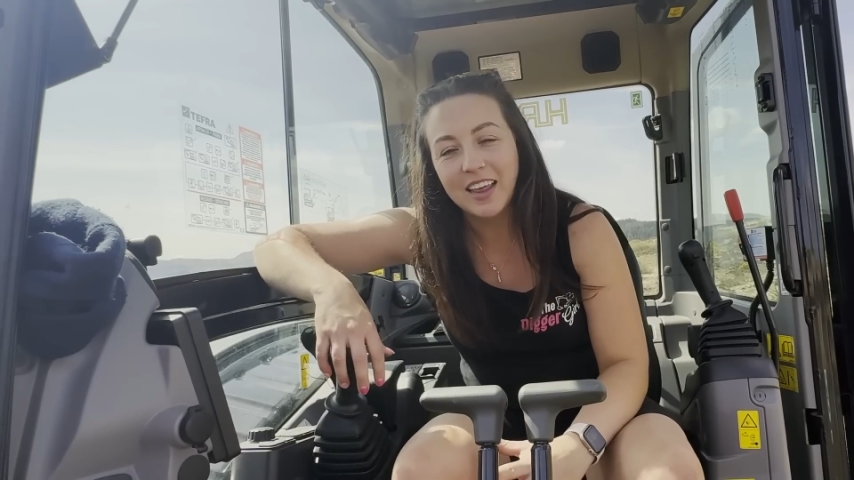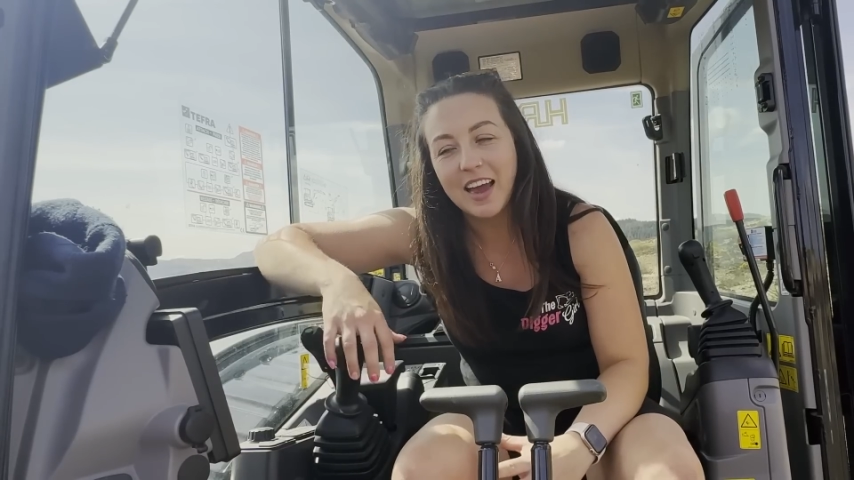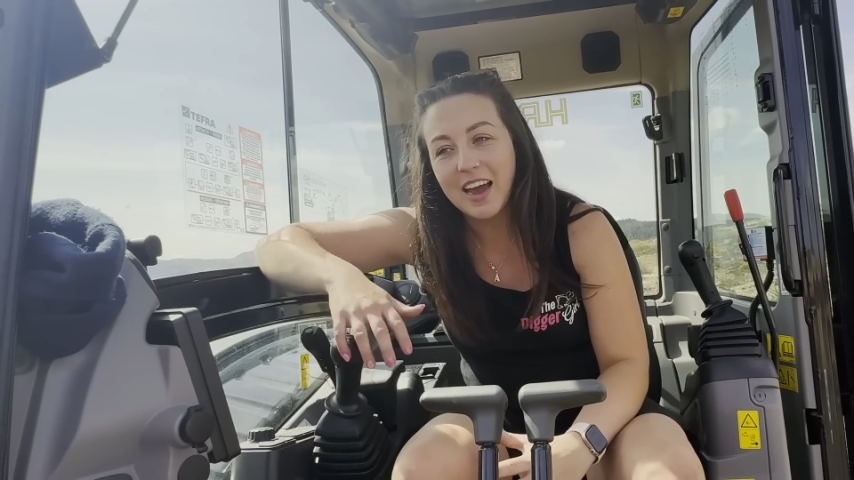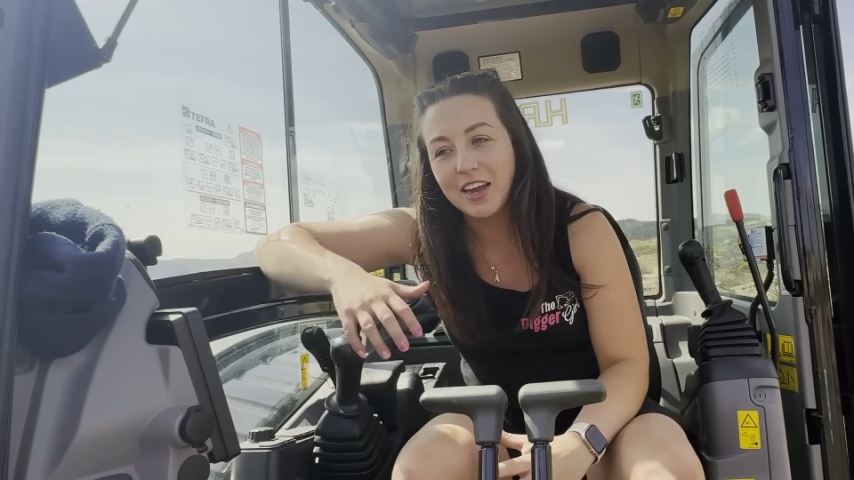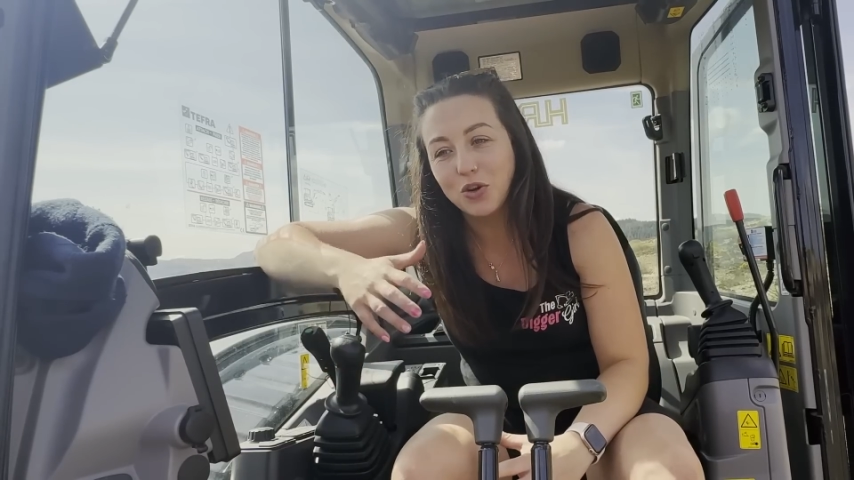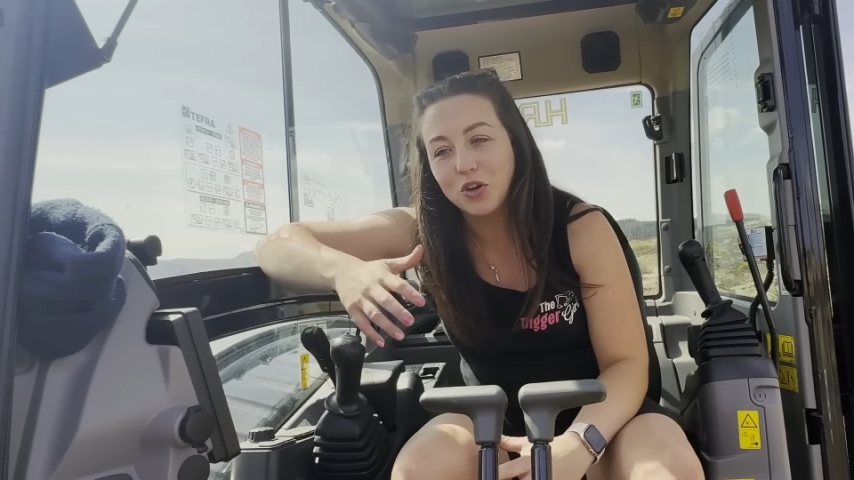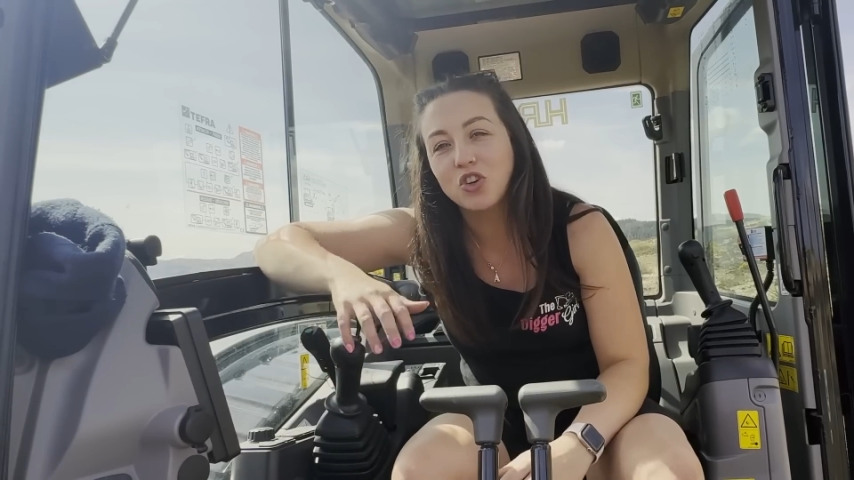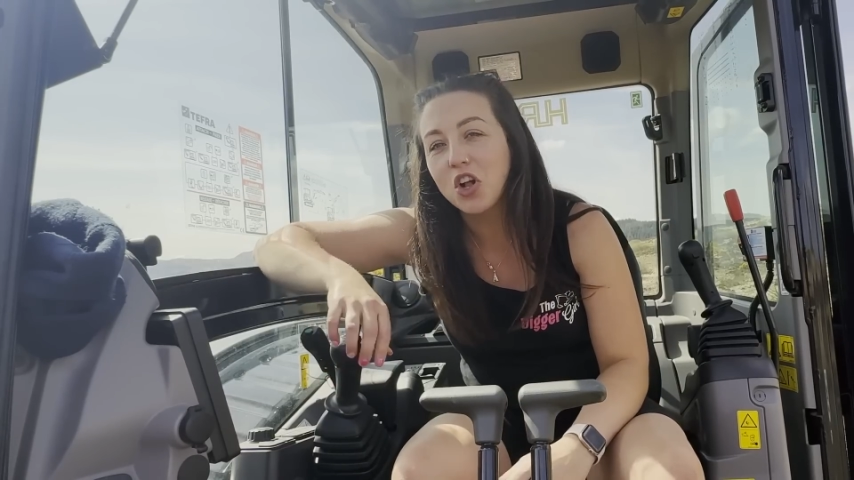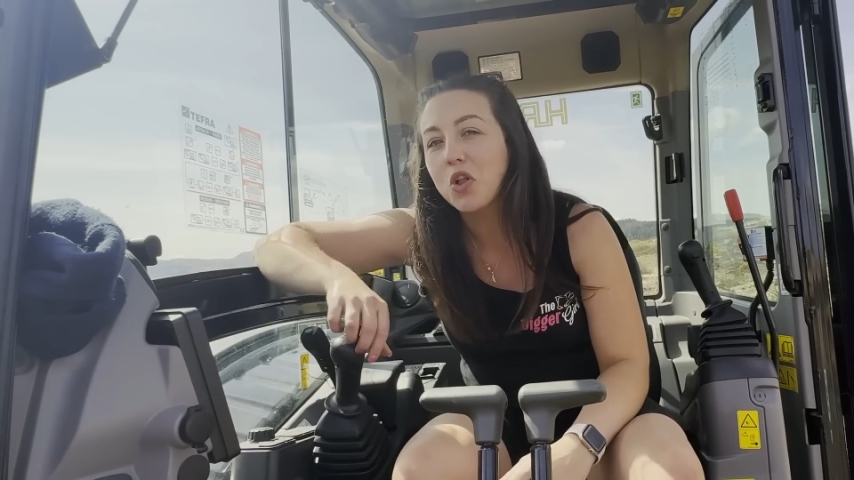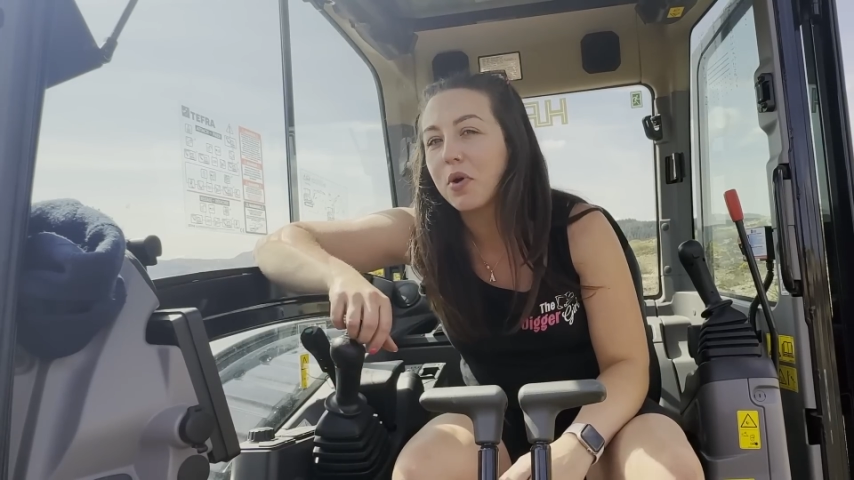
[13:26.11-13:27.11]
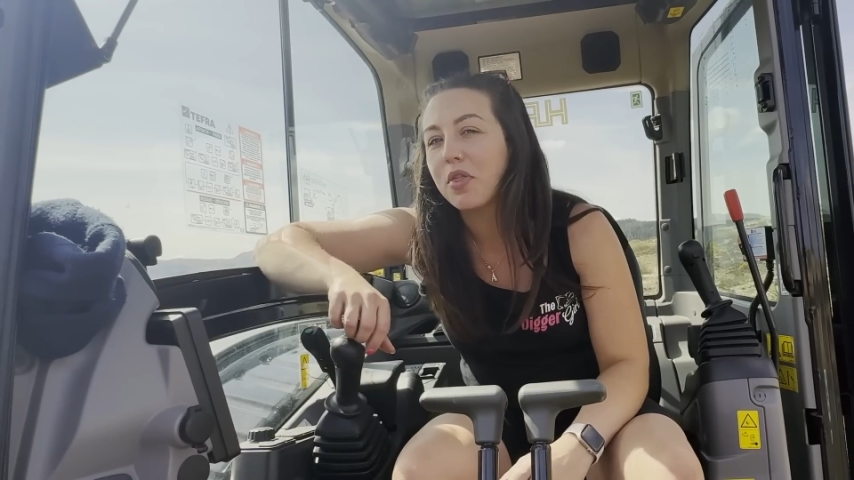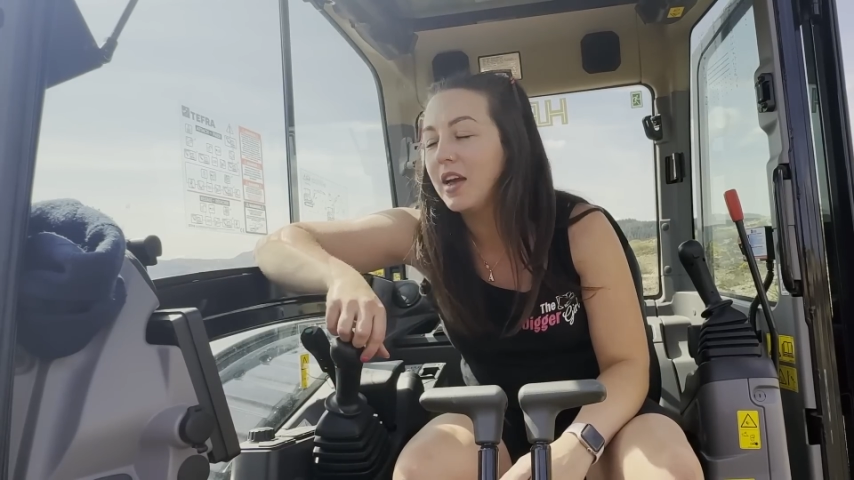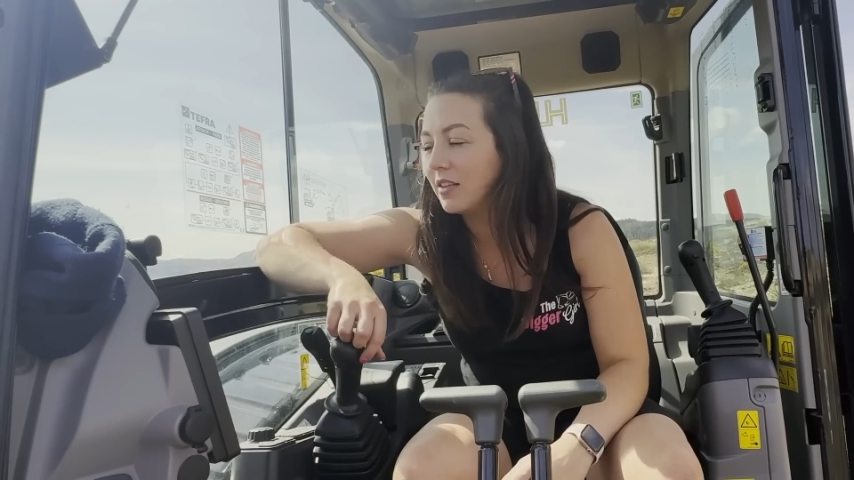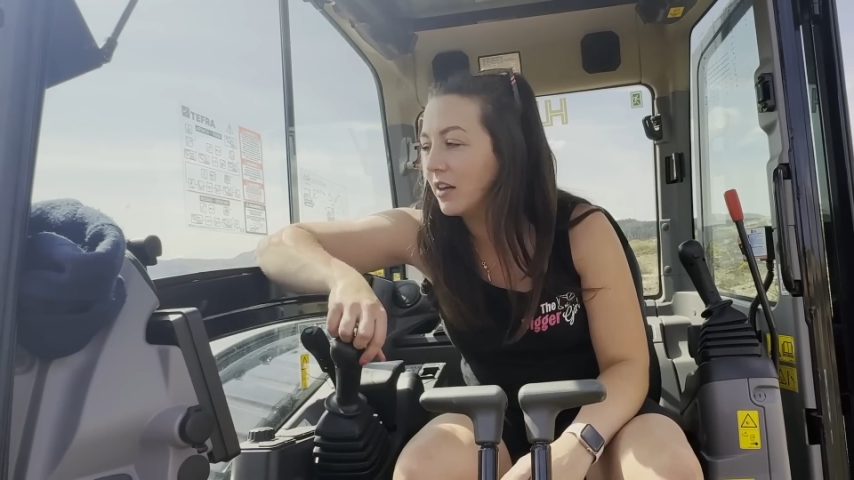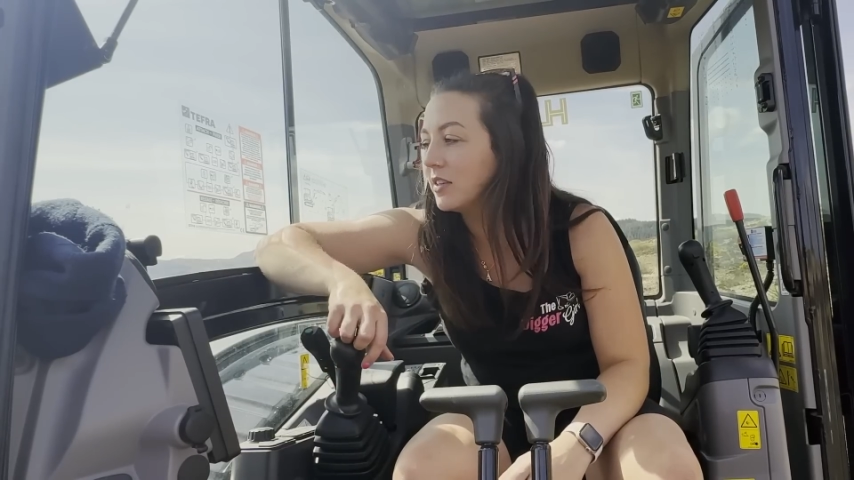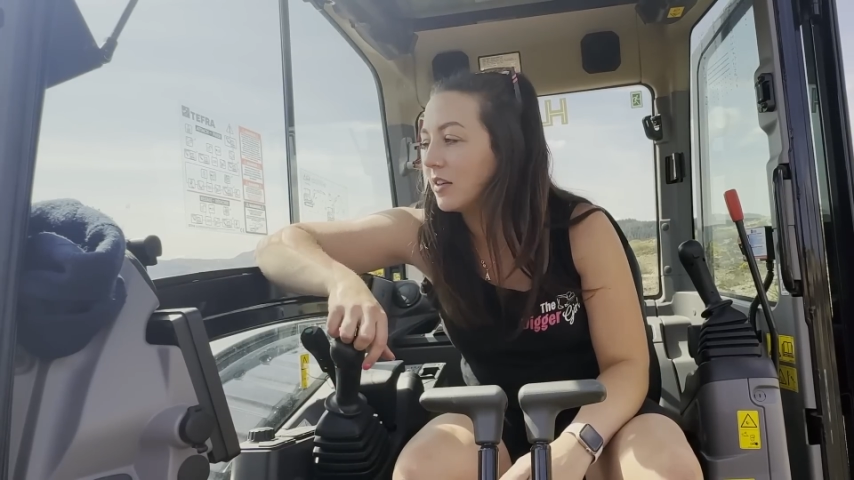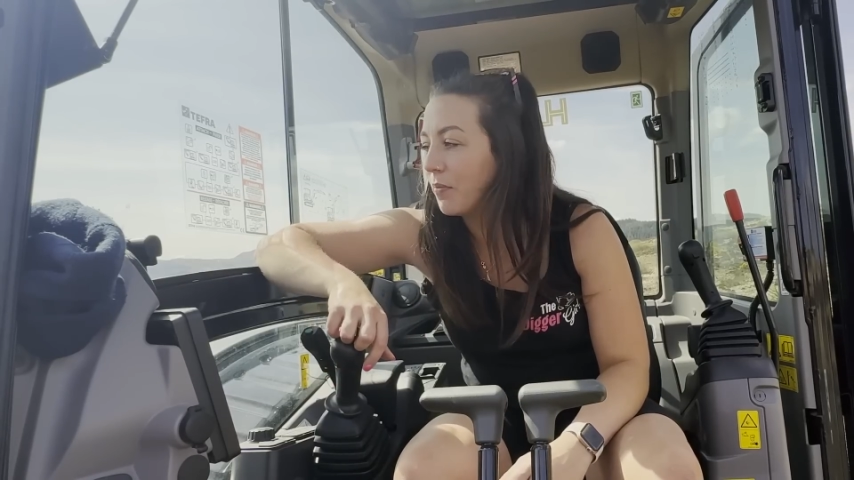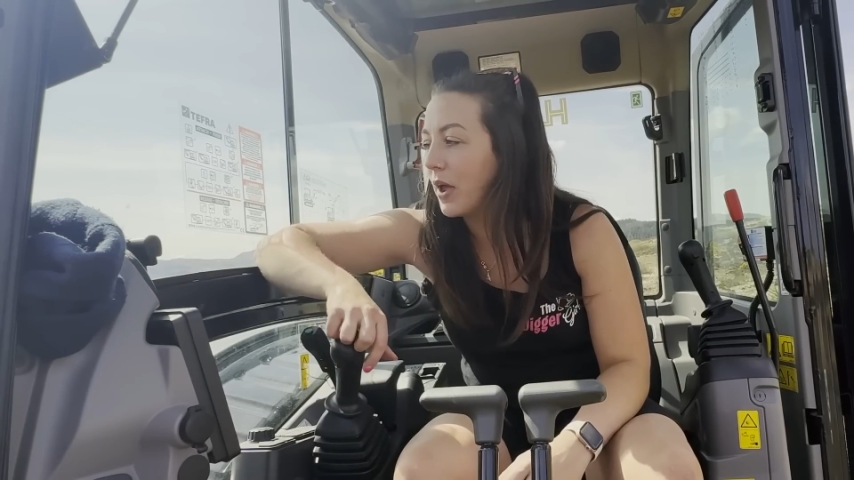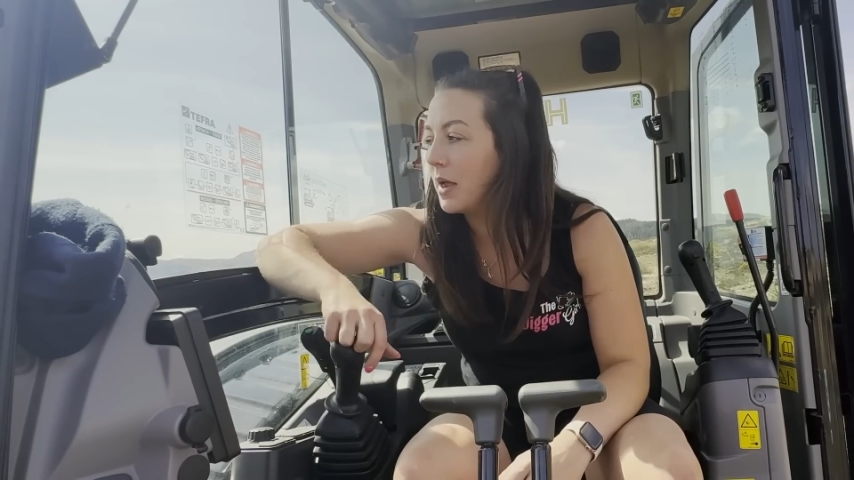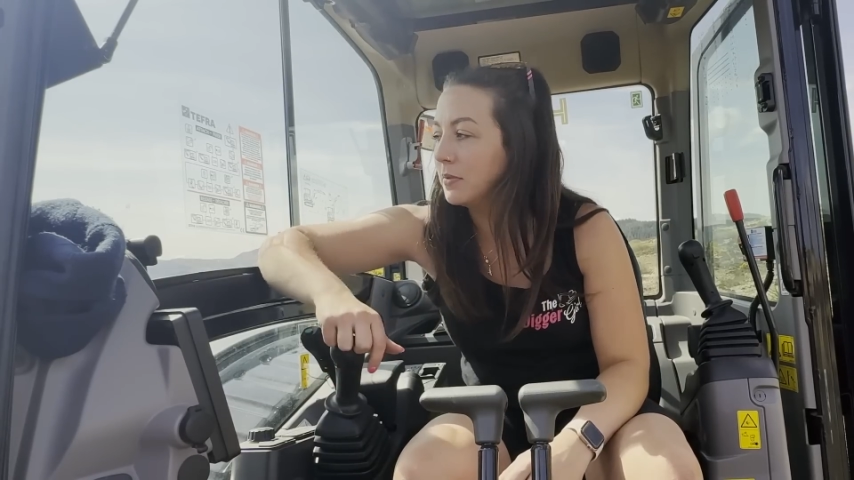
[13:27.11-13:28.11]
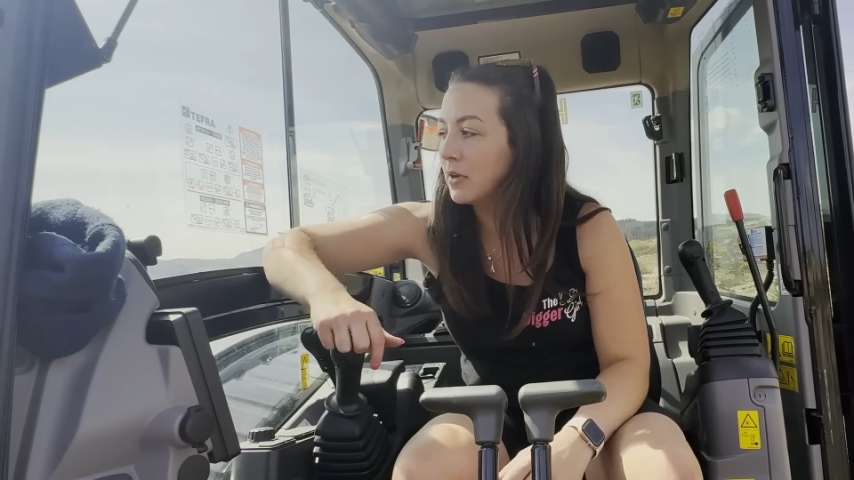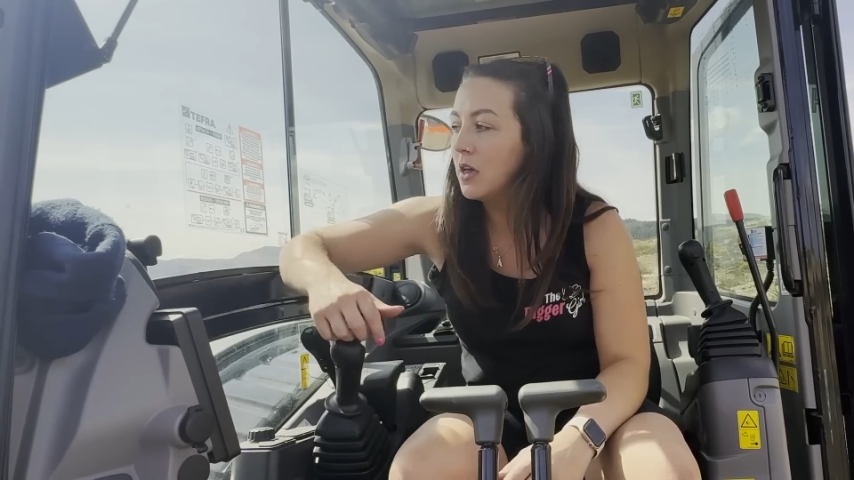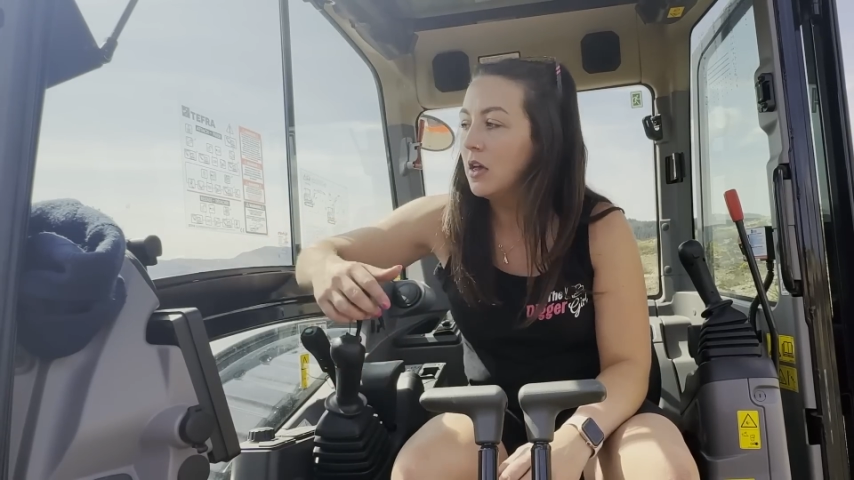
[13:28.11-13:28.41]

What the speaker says: like I do struggle with the 8-ton sometimes,